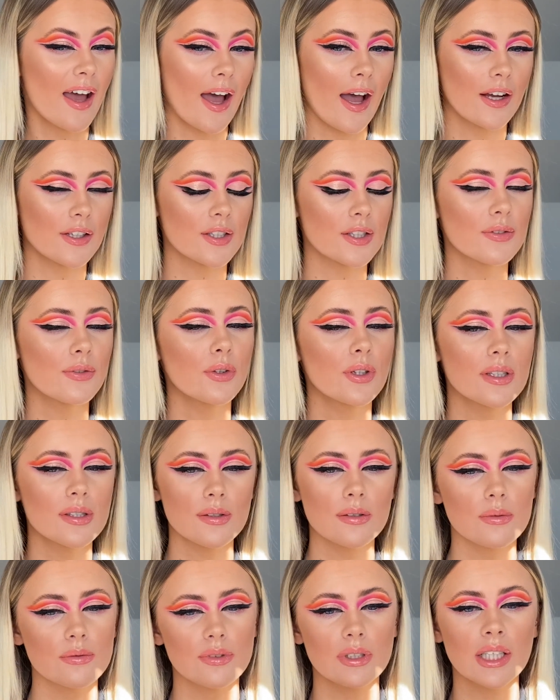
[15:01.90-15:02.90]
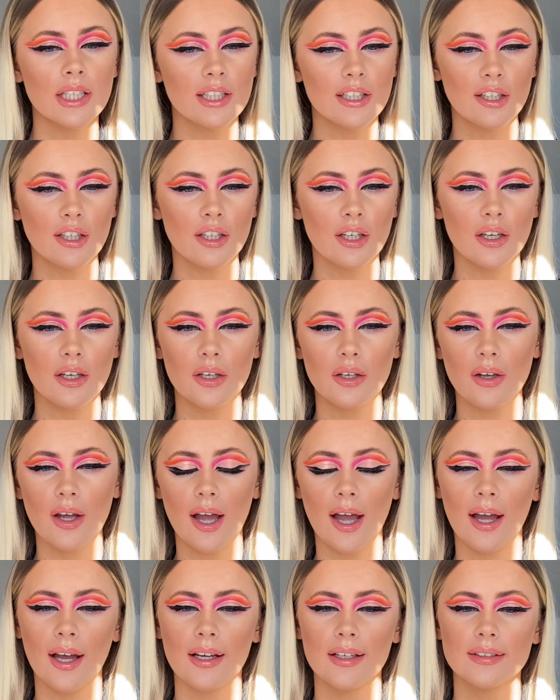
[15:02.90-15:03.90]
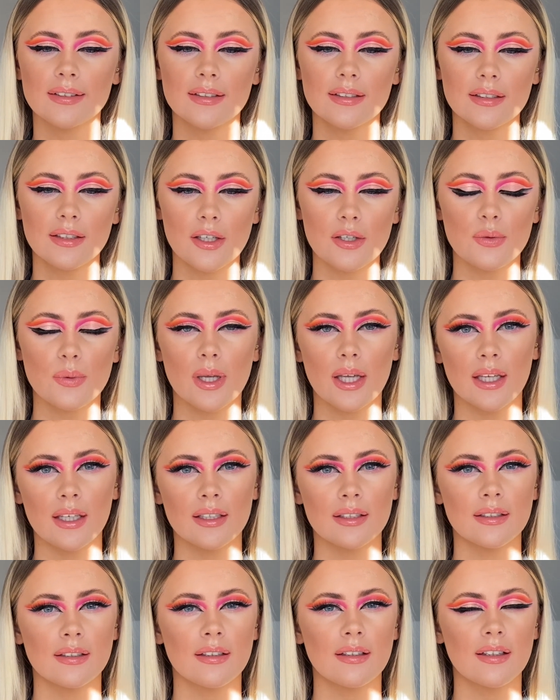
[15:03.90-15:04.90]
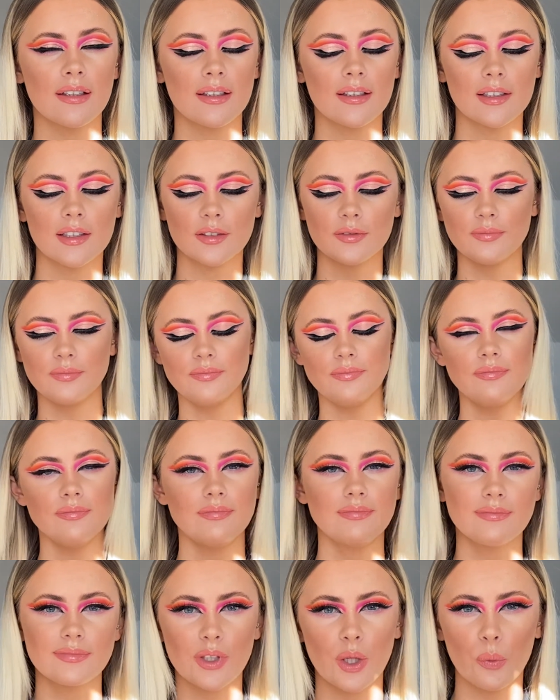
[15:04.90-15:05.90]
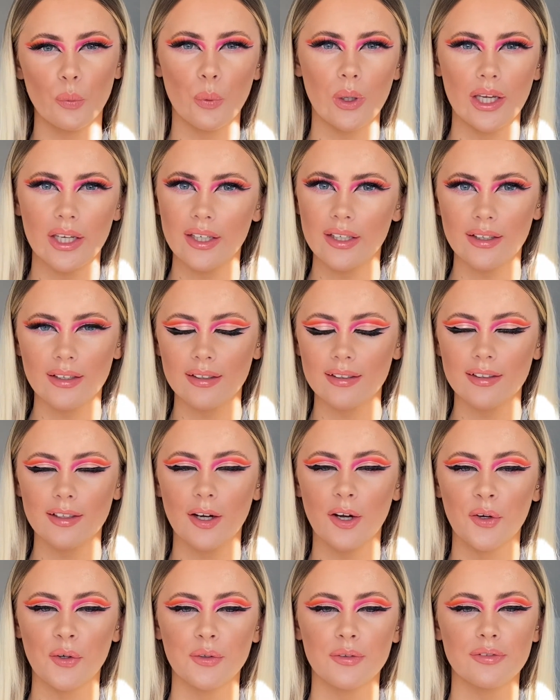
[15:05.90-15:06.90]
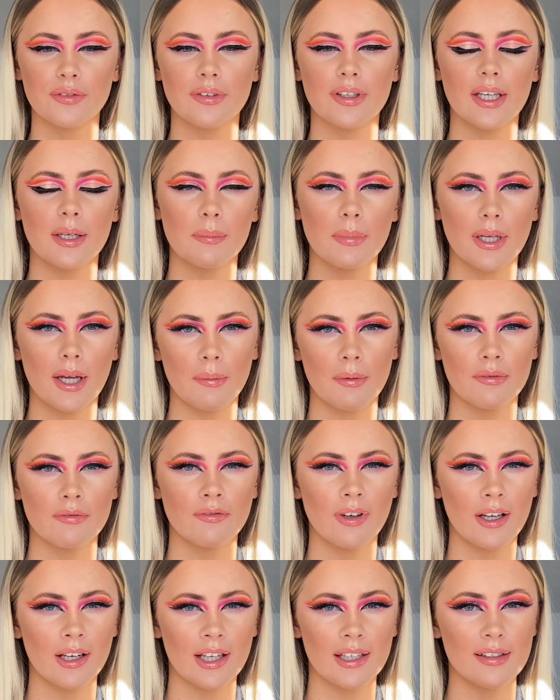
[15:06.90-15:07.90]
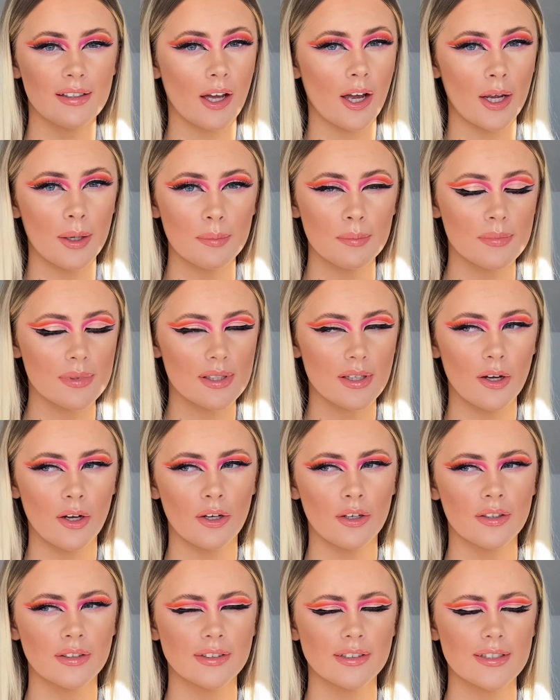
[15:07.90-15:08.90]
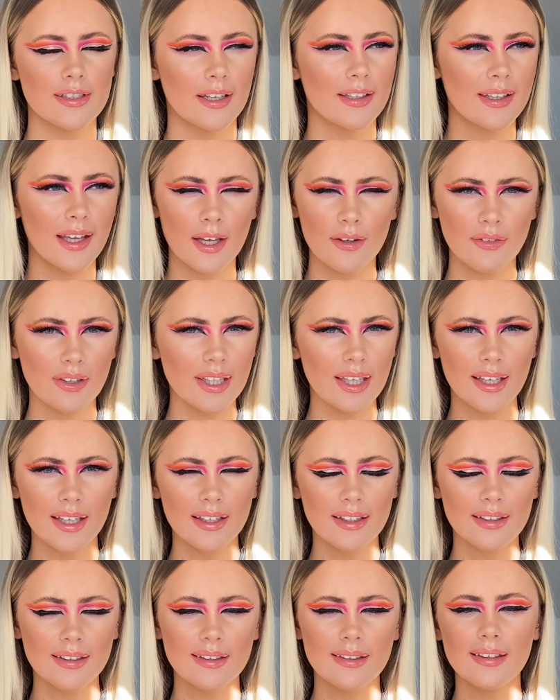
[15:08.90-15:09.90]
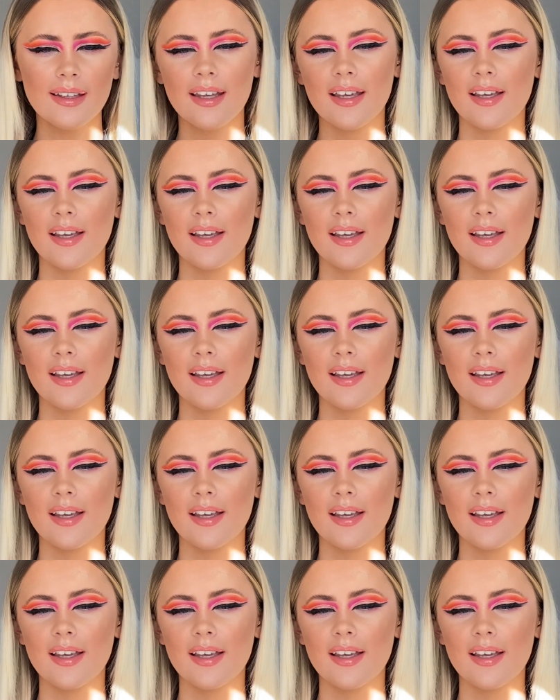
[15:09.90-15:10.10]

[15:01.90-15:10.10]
I just thought this was really cute, and because we're in the week of it becoming Valentine's on Sunday, I think it is.